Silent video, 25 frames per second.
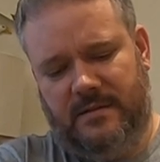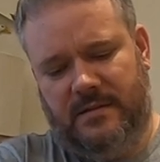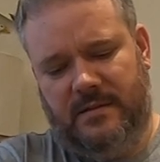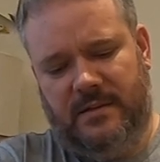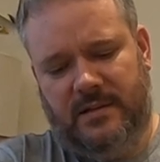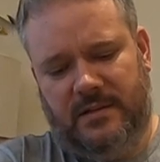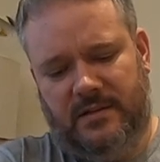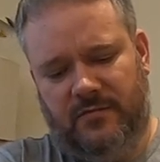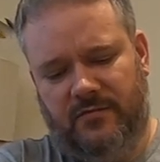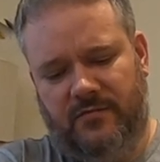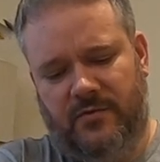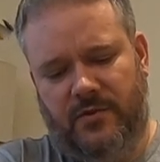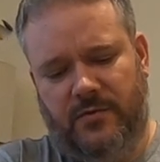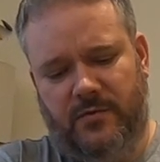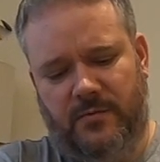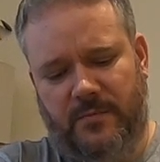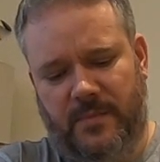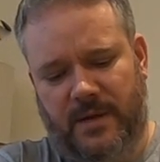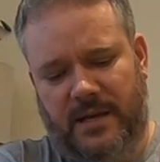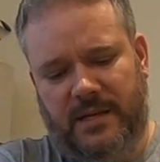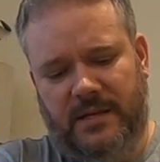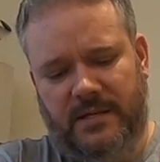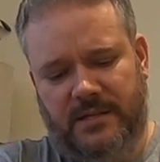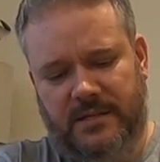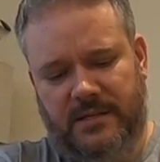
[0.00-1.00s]
this root
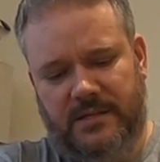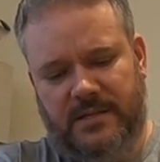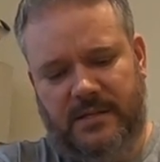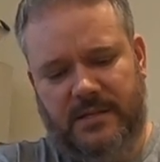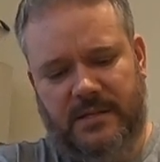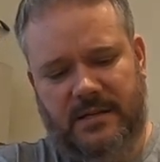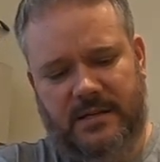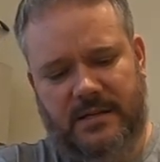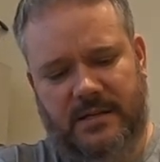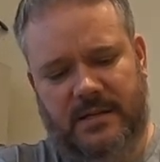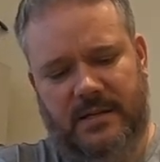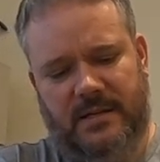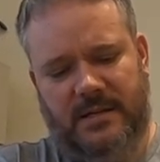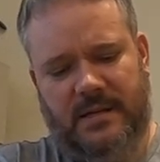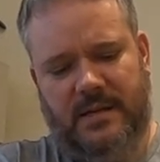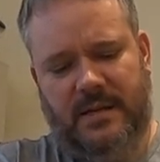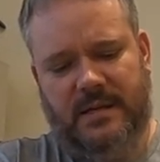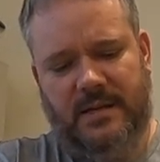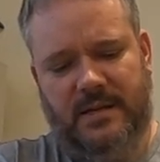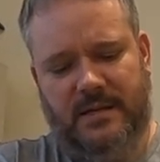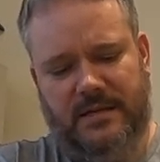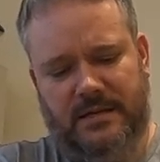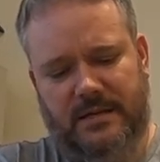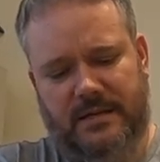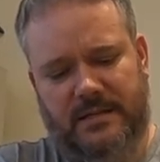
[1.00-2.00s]
mass
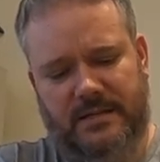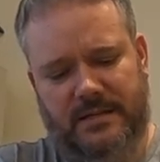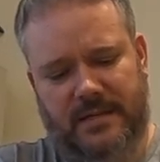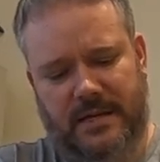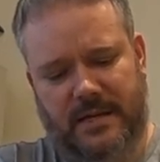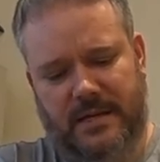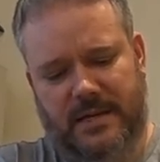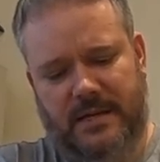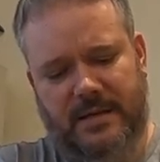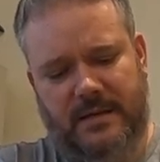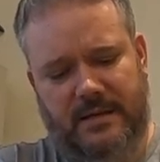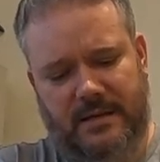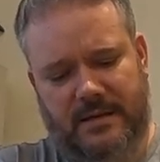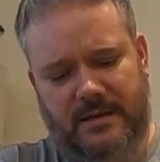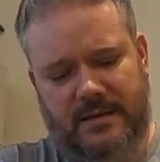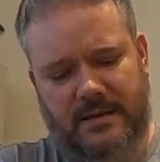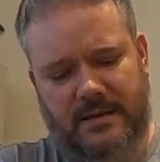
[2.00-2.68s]
and uh,